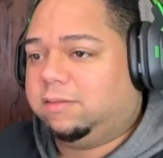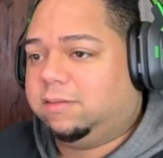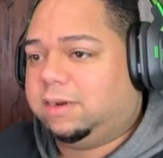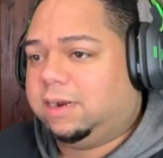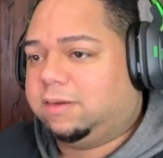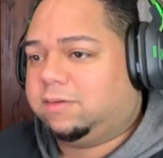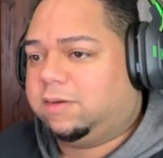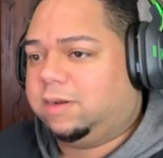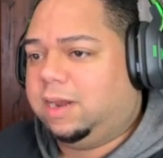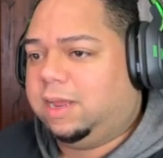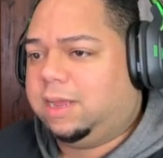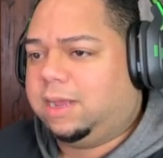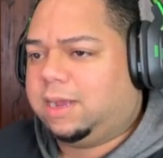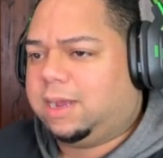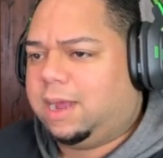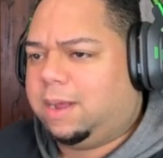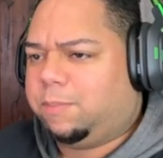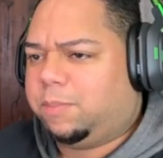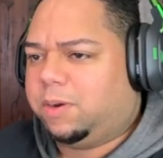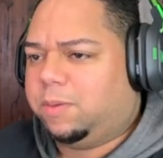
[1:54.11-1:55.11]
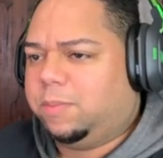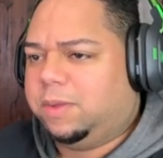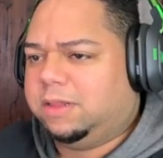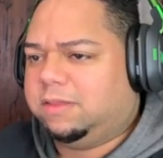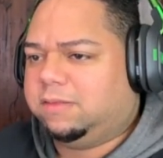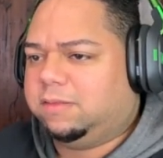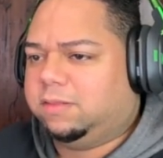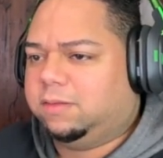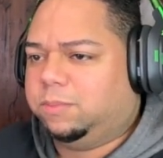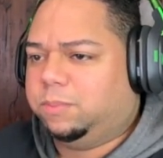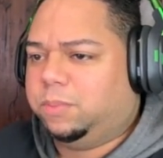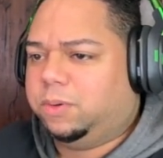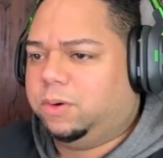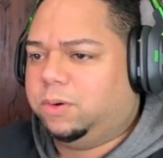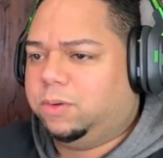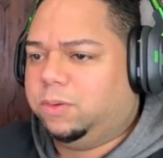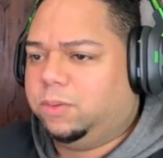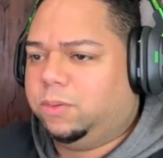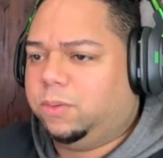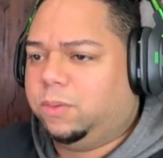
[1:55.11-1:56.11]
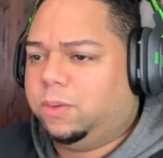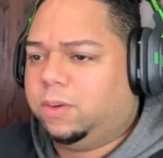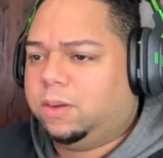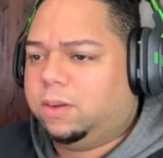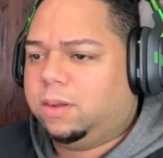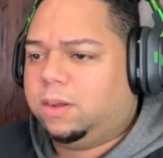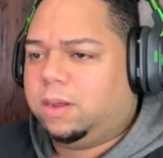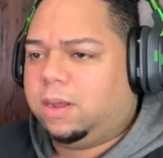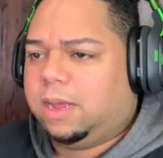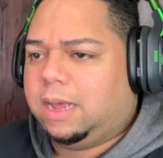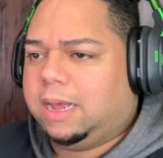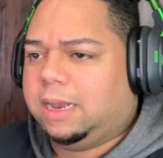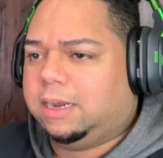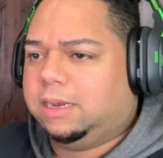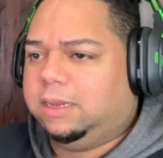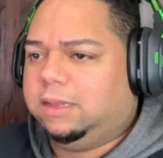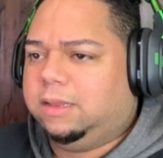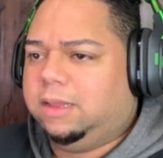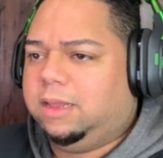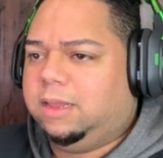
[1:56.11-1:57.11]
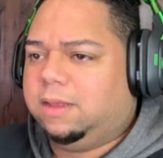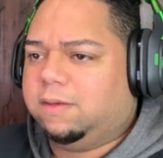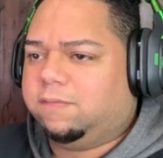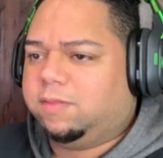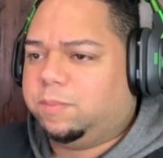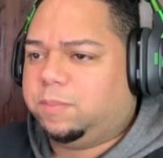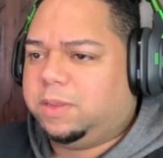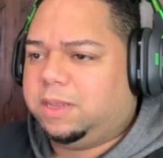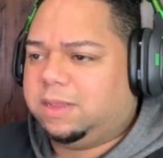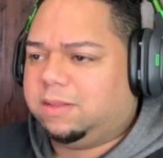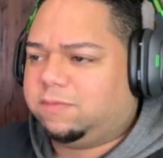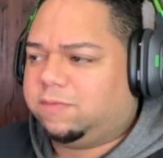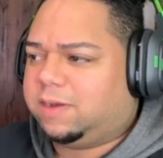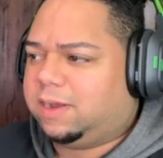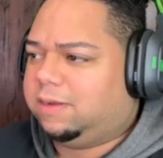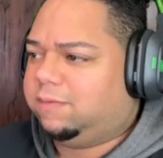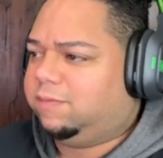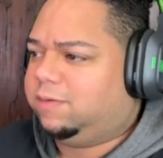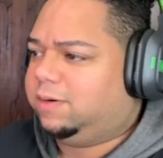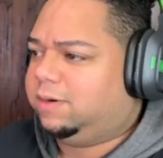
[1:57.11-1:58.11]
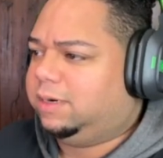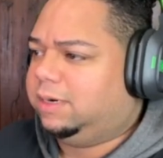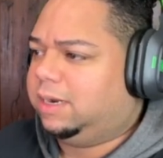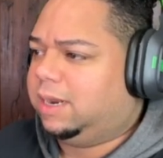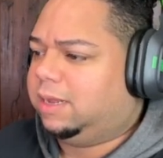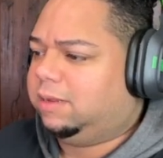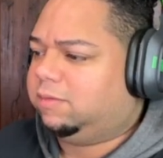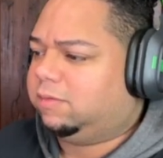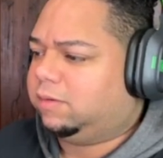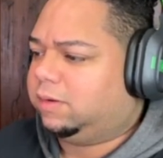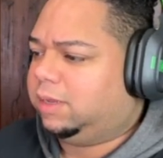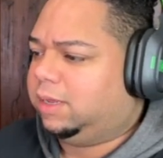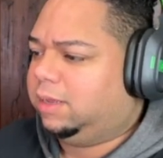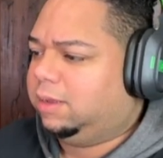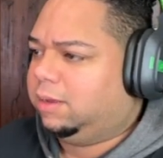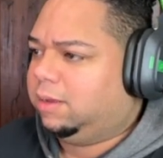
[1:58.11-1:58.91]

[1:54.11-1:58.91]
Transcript: It actually complements the blue LED of the PS5 very nicely.